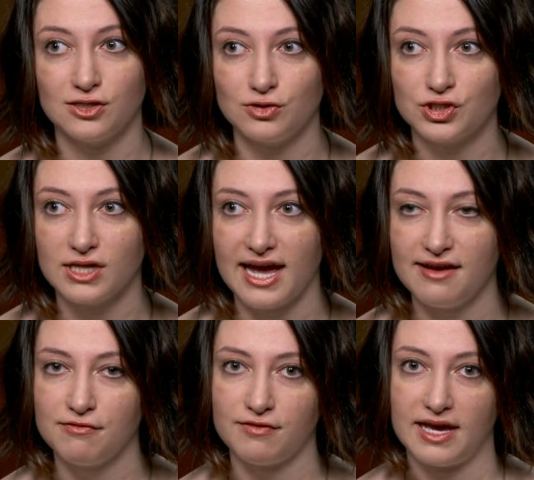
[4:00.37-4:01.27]
social
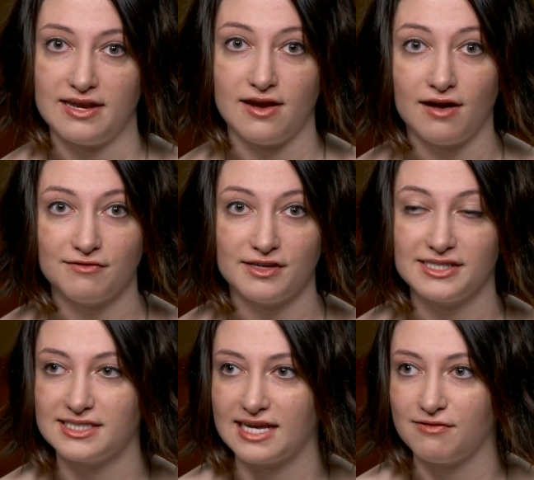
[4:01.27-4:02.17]
life and not
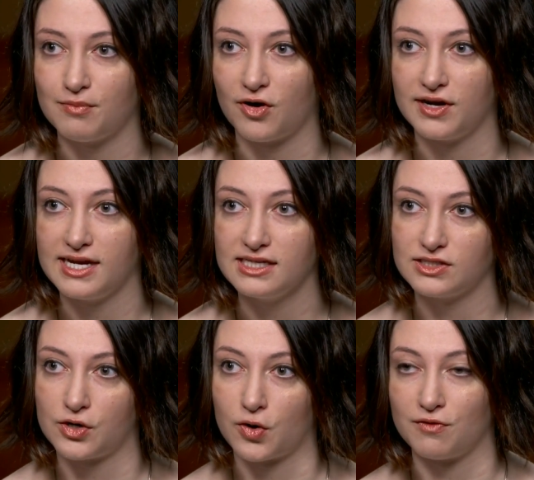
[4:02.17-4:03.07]
feeling safe at
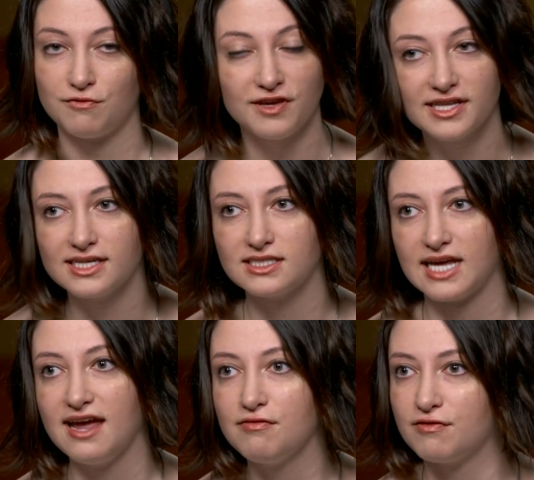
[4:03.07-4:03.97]
parties, or feeling
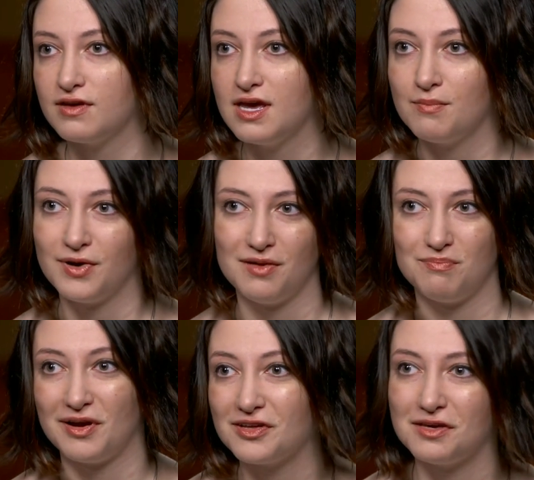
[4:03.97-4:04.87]
safe
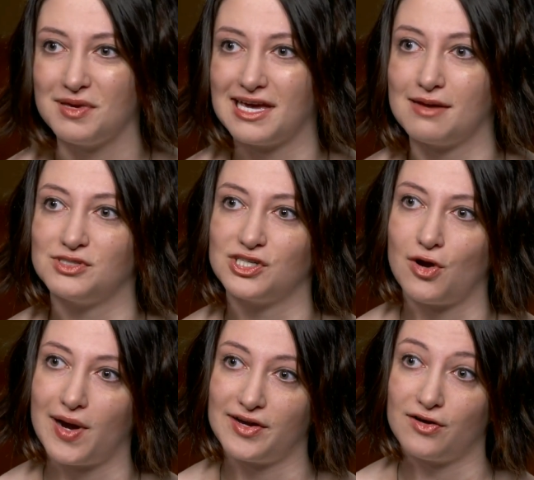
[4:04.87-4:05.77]
but barely being able to
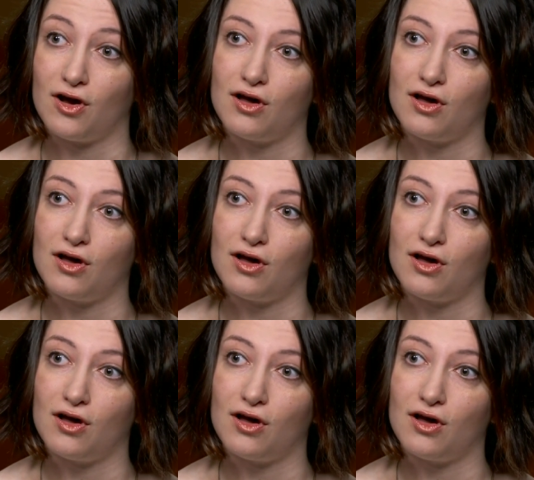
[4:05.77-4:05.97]
go out at